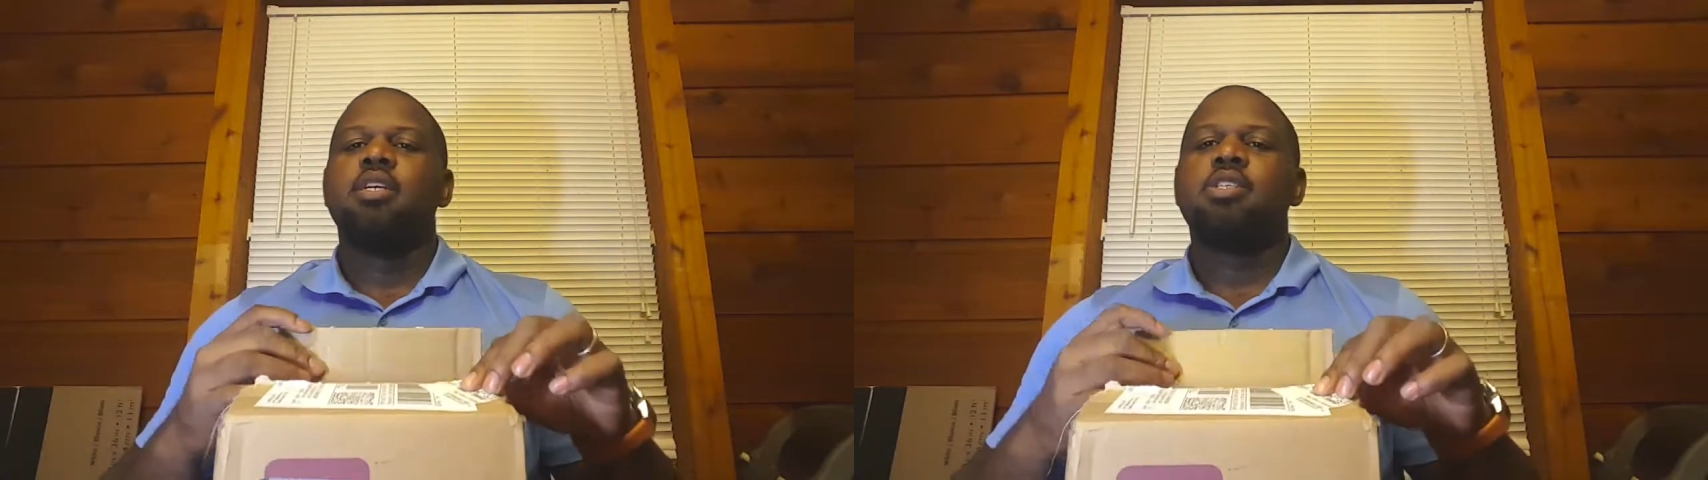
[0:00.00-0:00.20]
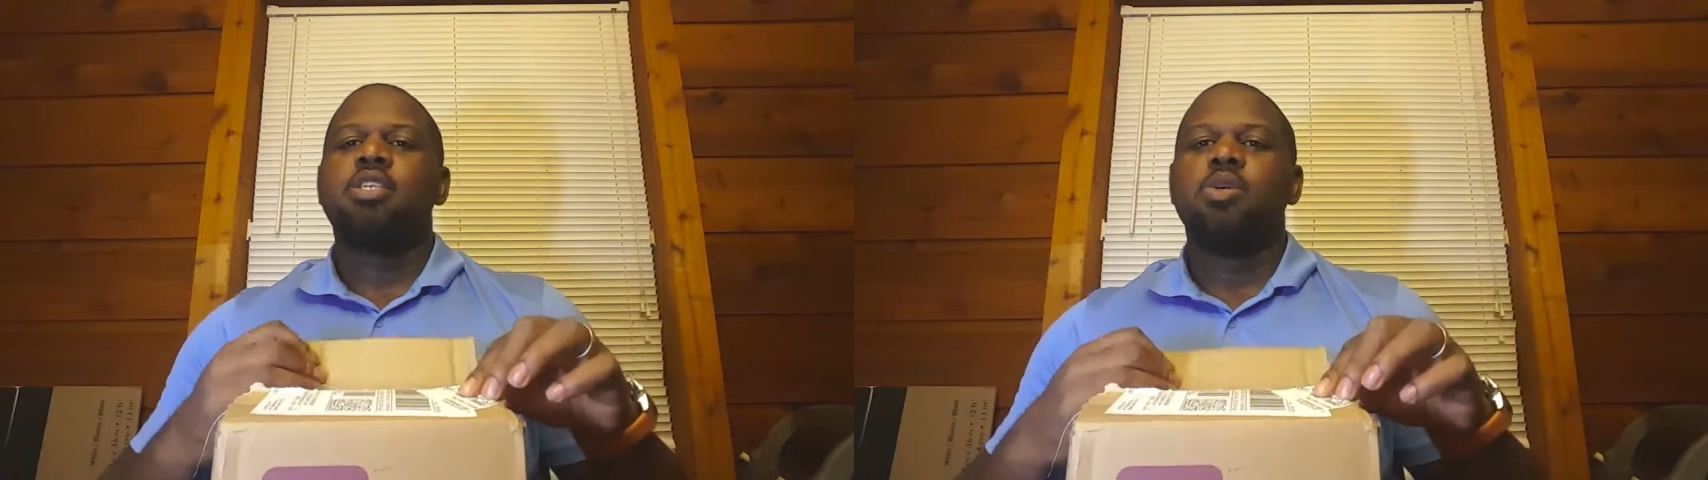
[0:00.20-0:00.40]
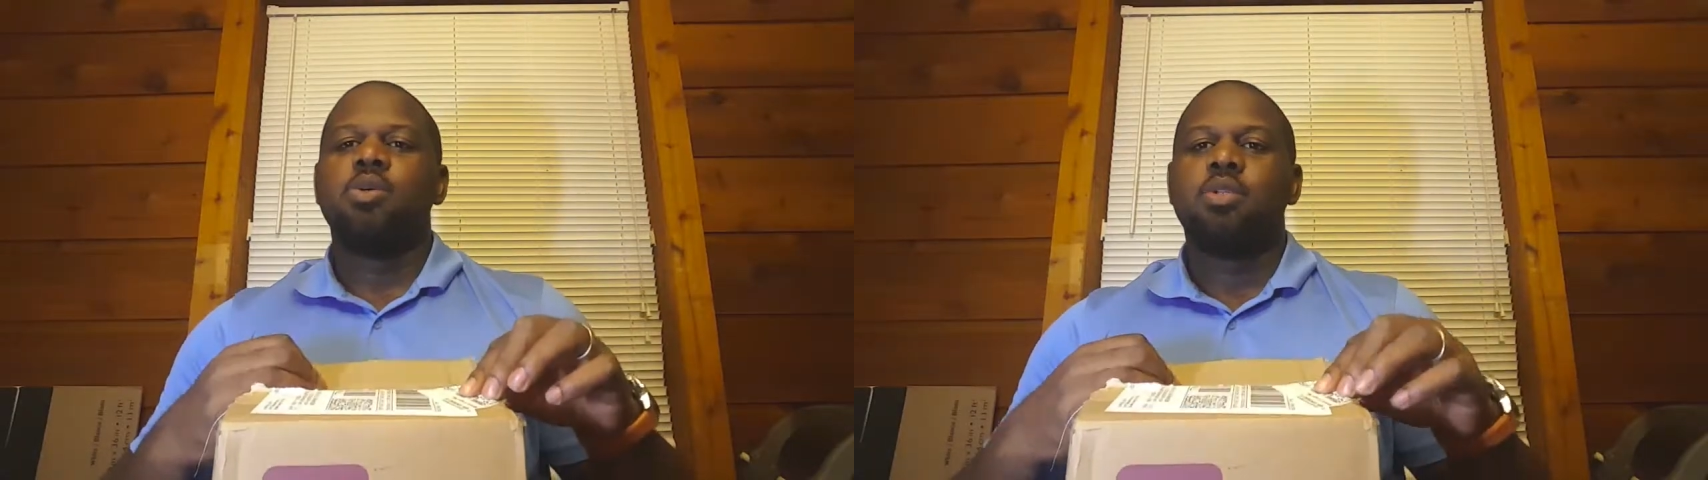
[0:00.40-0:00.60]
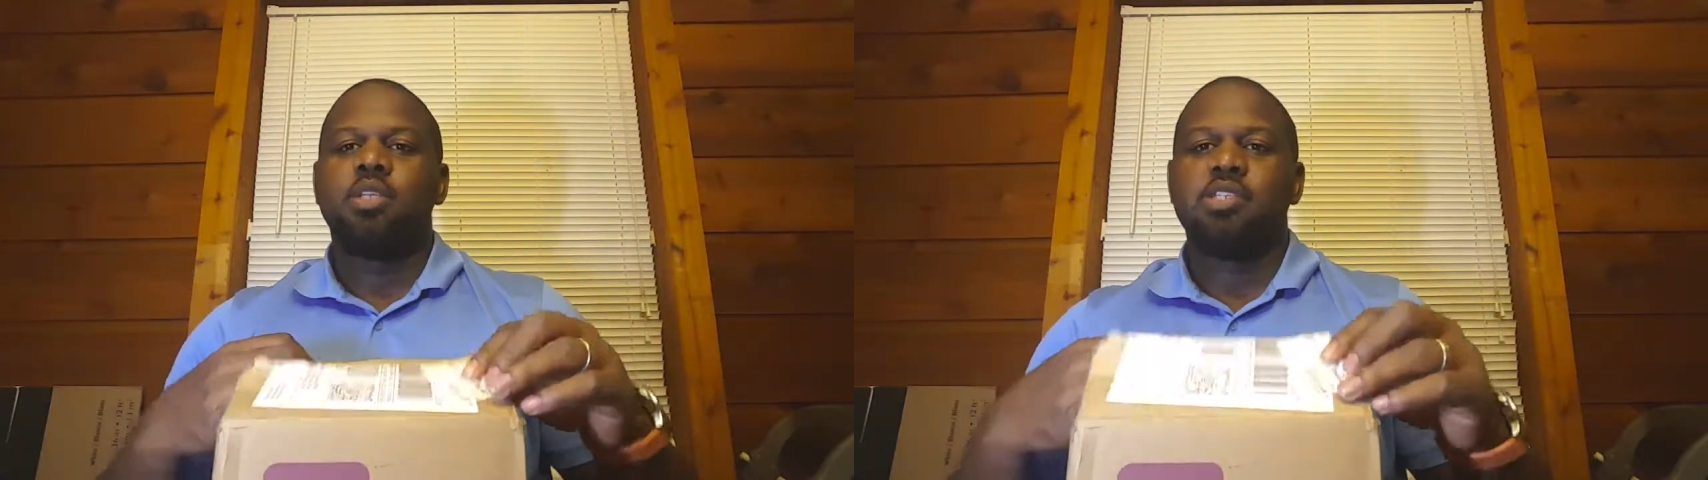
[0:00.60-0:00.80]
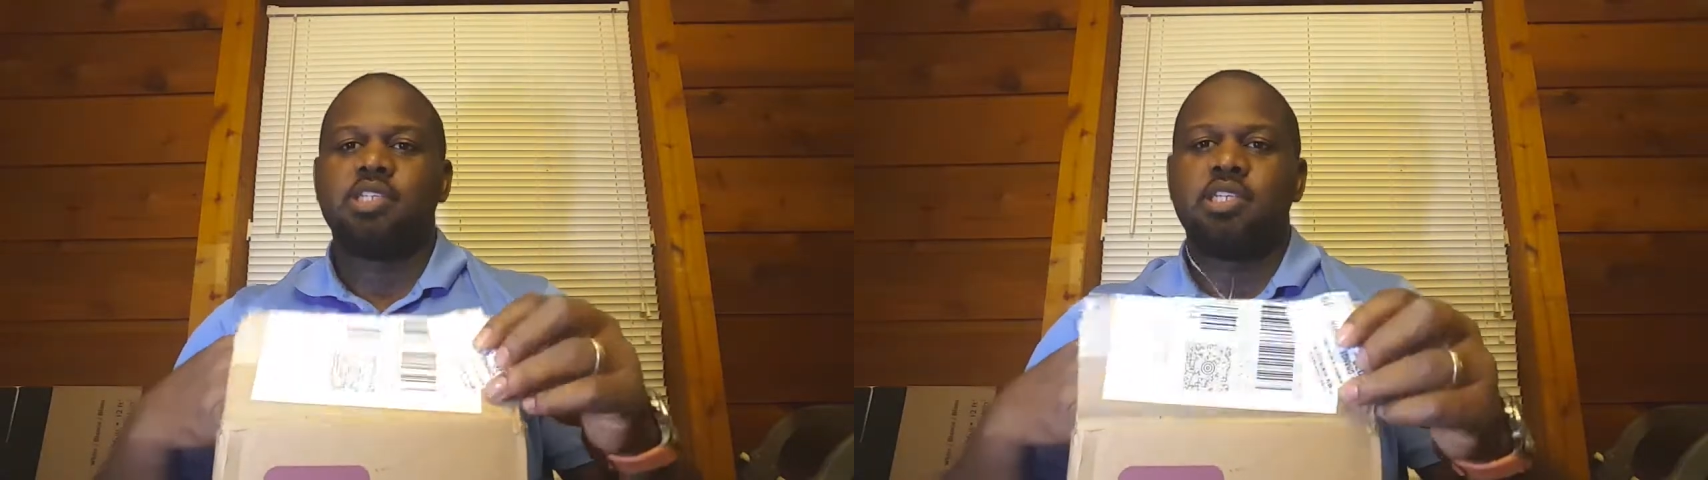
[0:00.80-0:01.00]
So
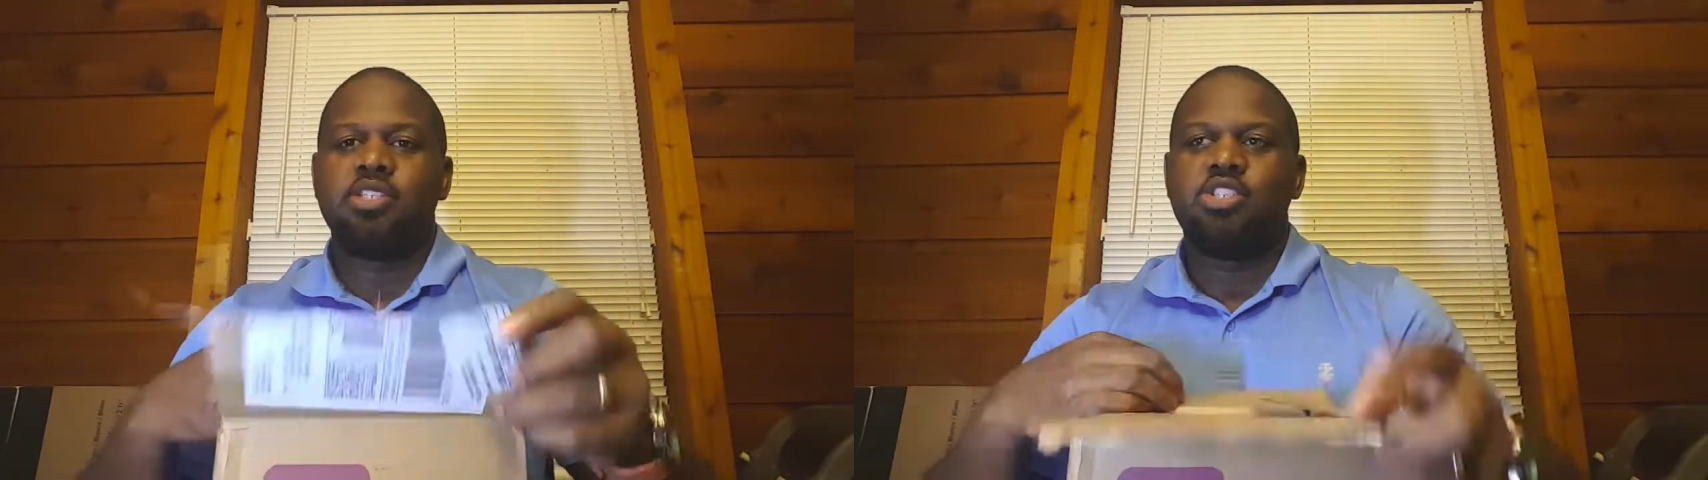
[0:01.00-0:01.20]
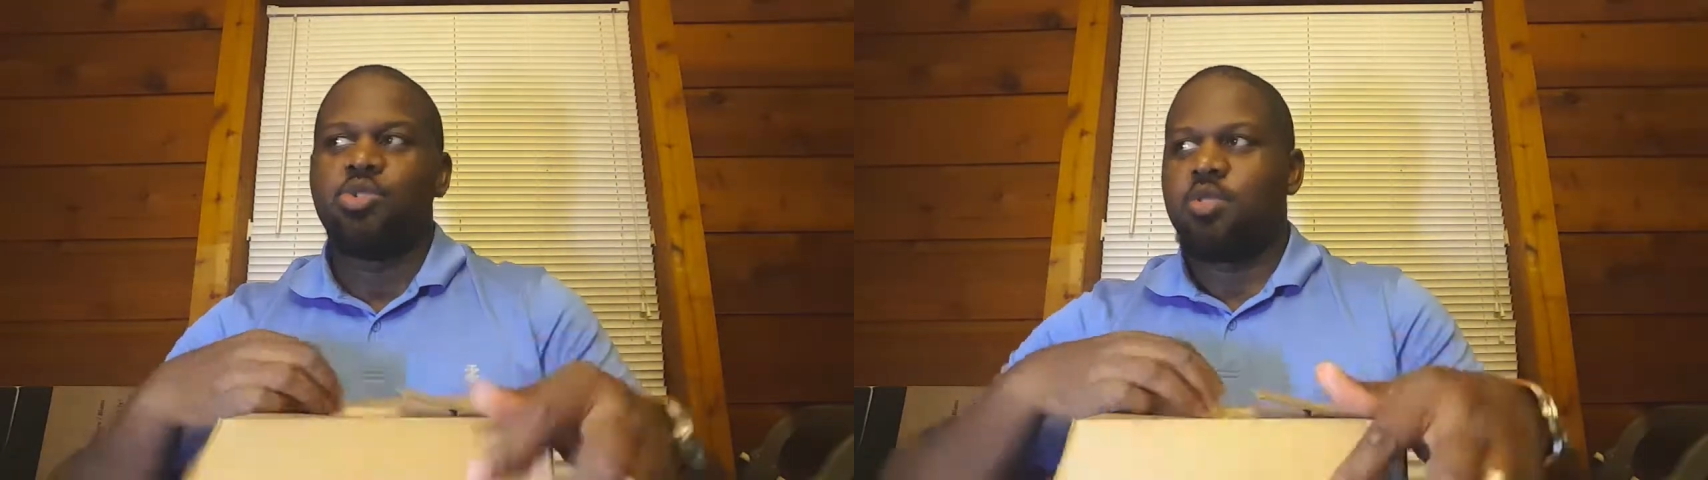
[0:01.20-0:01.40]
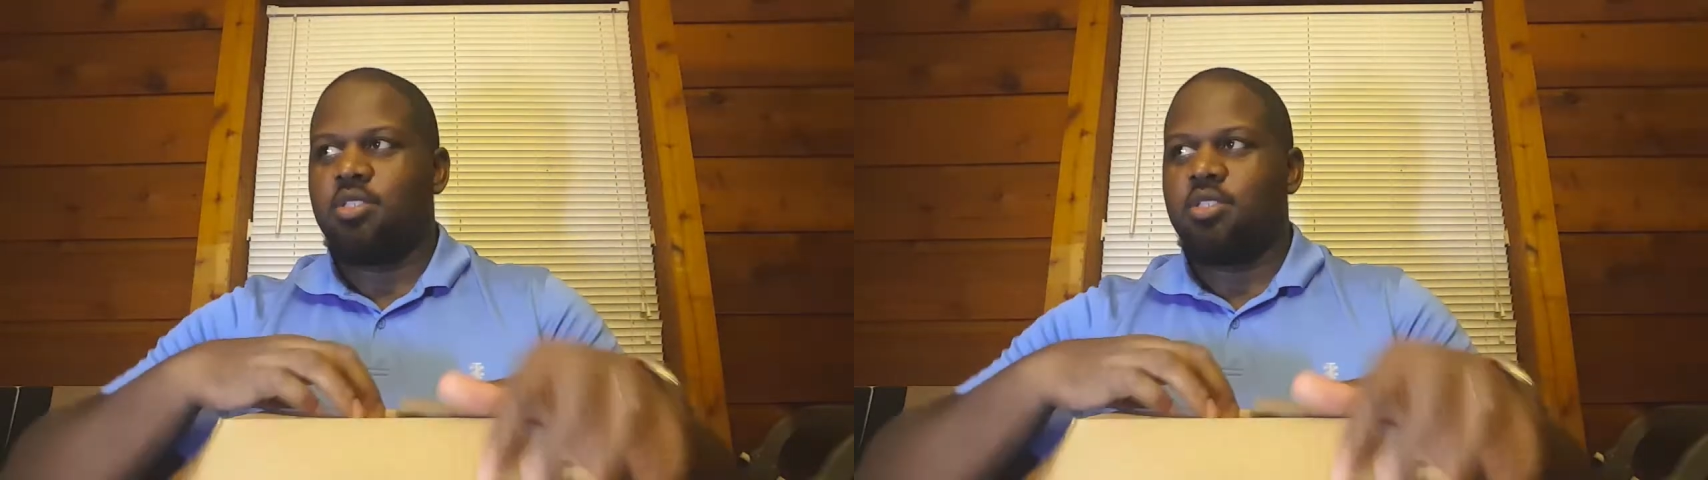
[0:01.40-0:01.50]
let's get into it.